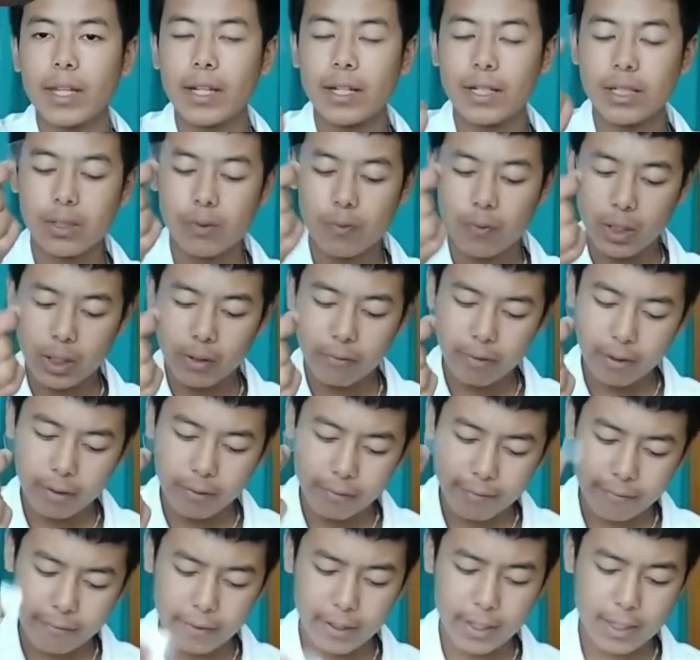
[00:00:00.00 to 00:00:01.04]
it is
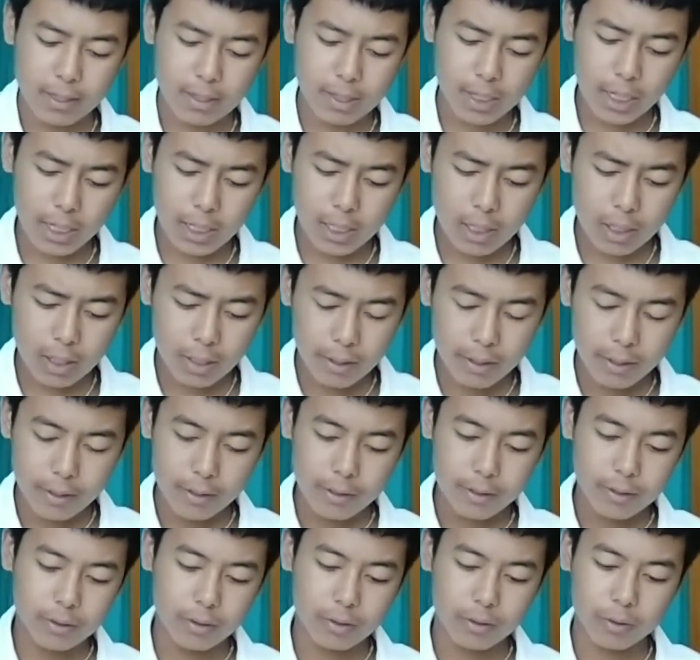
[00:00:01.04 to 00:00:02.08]
very fragile,
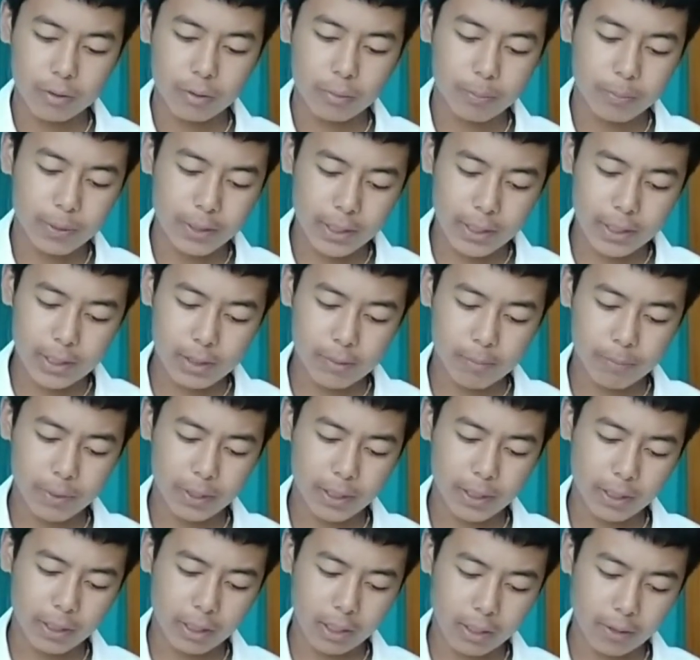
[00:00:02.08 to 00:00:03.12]
so please
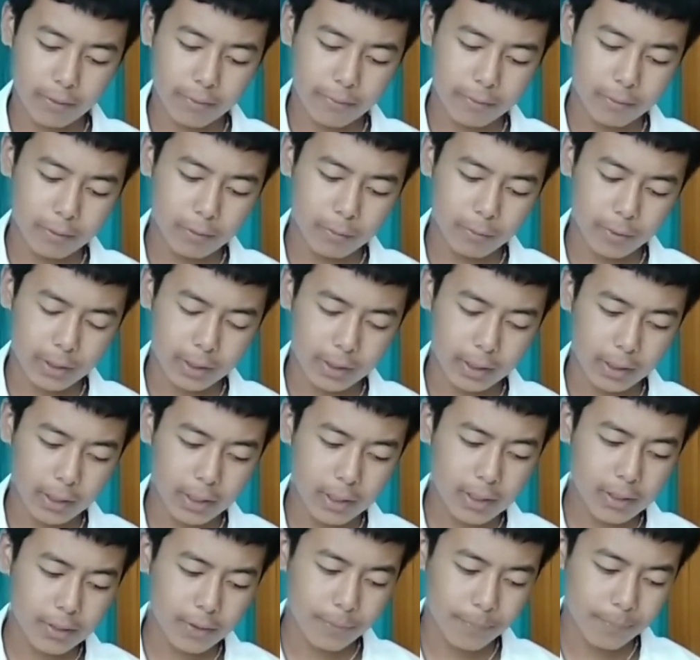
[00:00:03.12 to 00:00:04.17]
be careful with
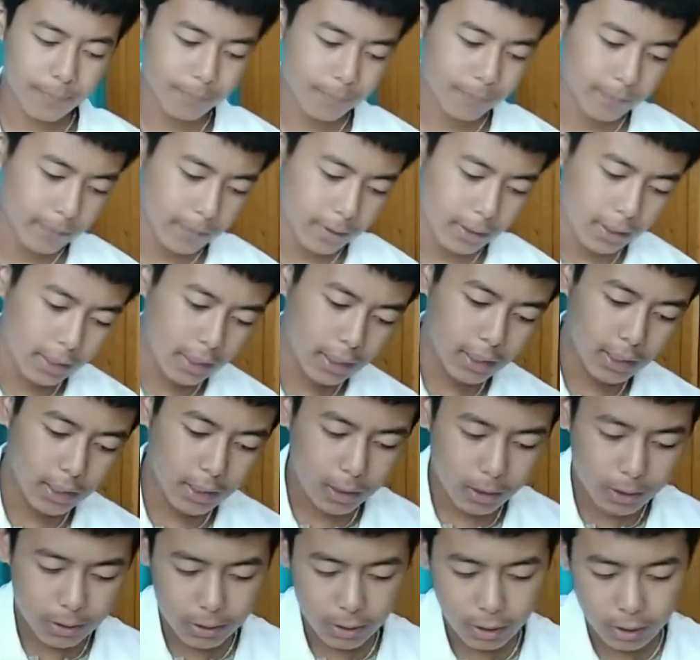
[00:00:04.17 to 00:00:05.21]
it.
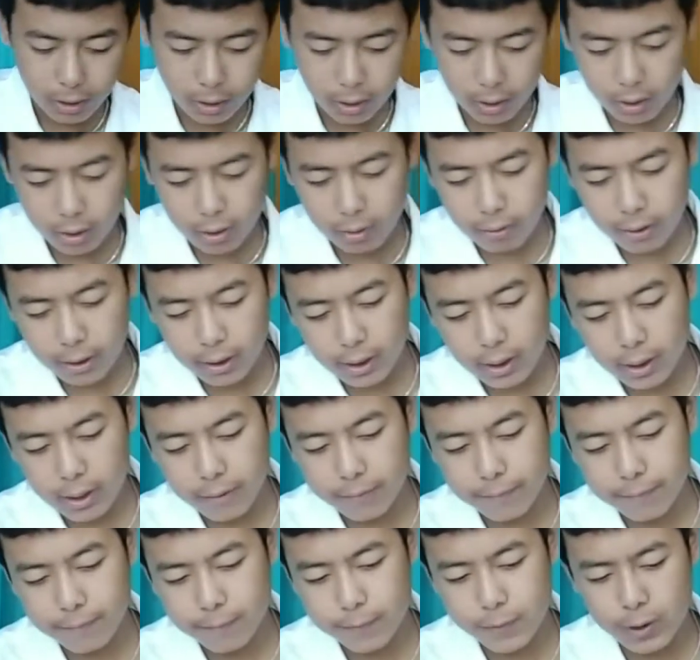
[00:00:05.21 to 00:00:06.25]
And here I
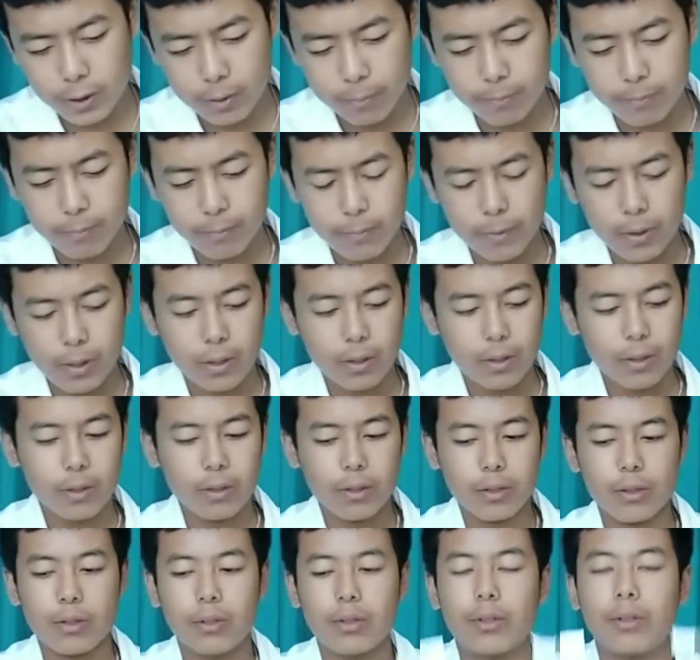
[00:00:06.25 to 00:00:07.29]
have some
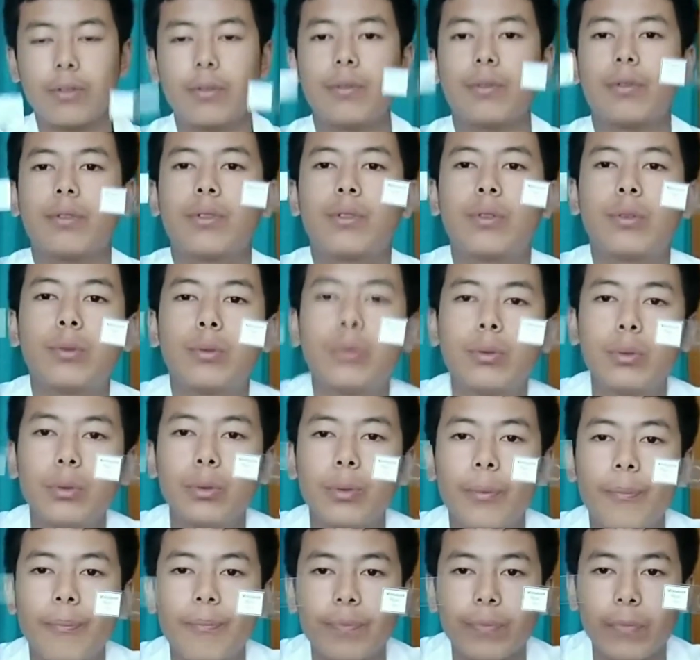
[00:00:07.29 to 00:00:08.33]

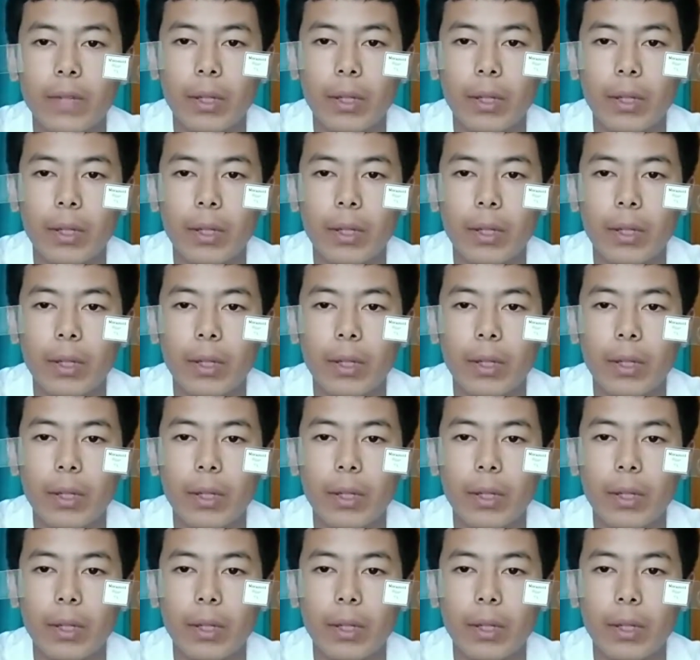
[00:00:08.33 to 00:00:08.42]
two